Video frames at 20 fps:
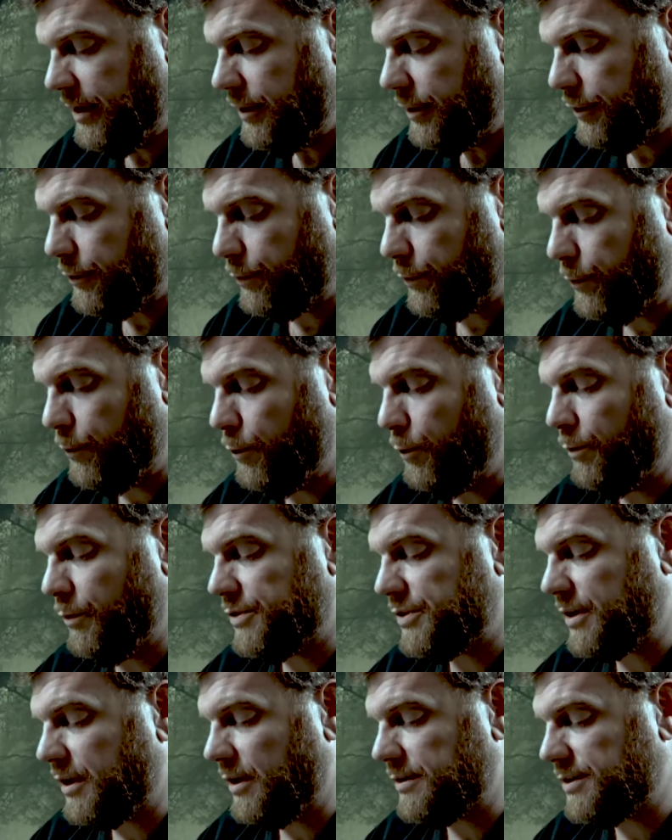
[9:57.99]
The room
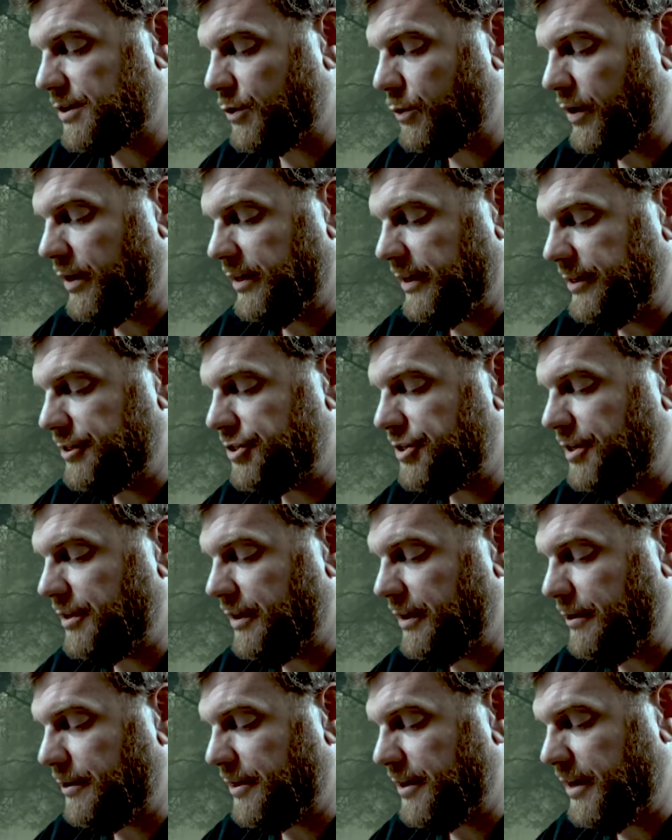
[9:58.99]
was consequently
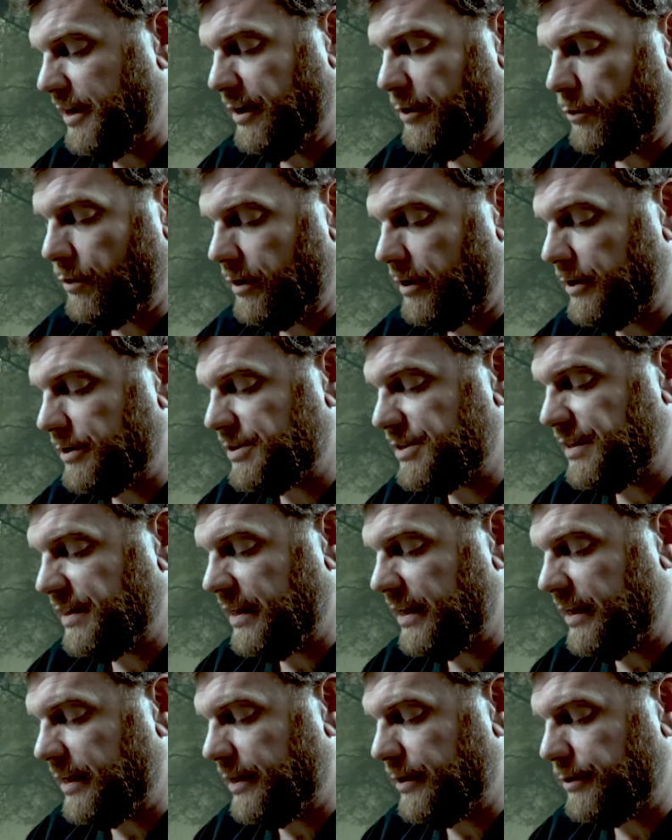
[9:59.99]
chillier than anywhere else in
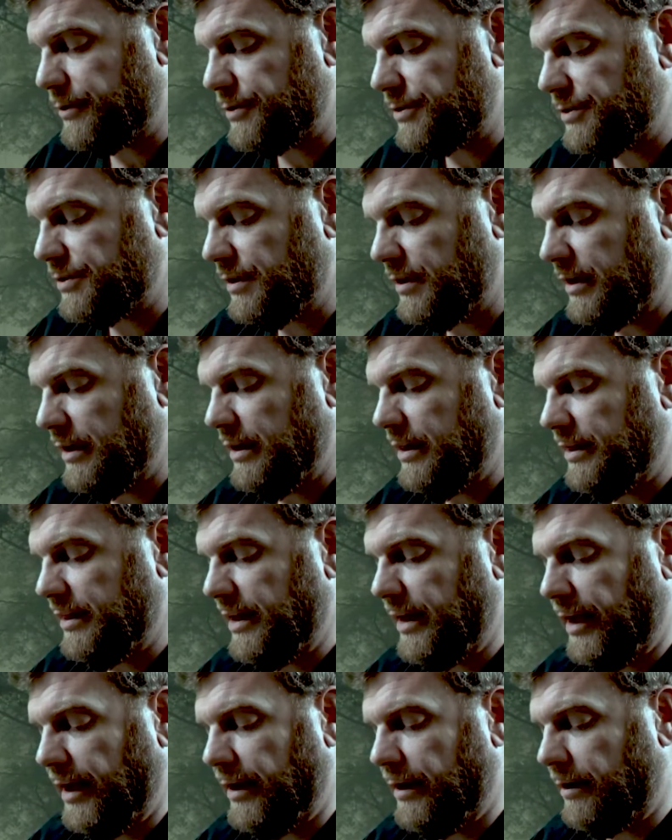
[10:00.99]
the house,
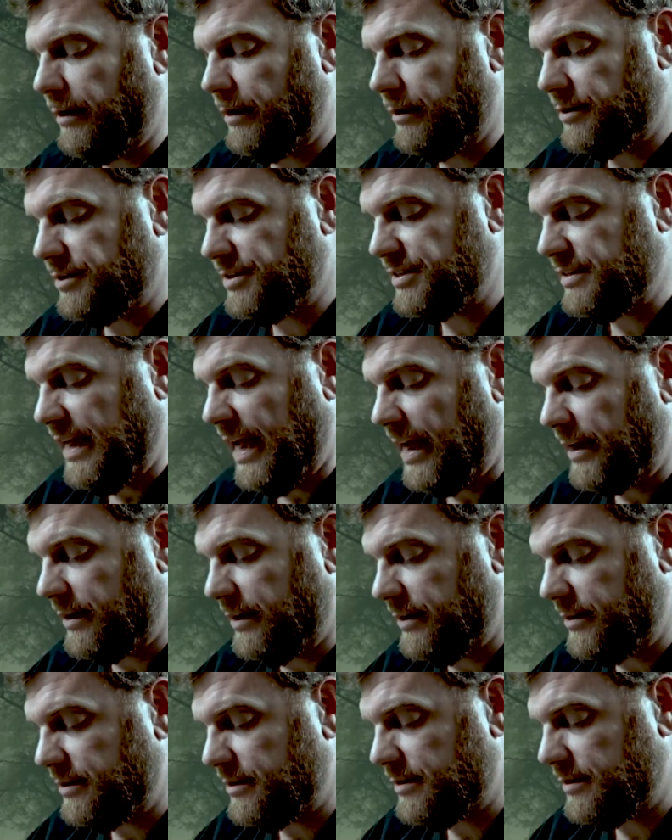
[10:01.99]
the air
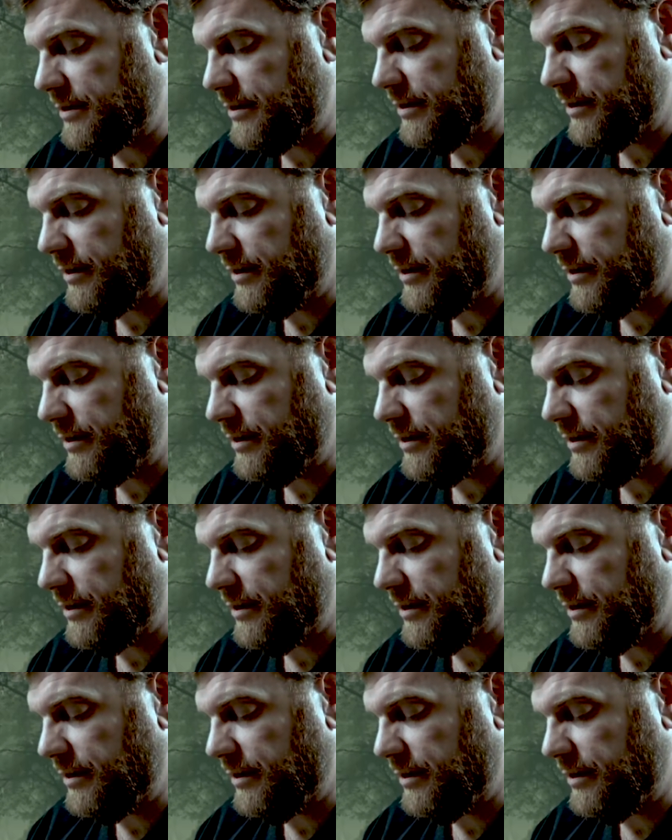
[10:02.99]
stagnant.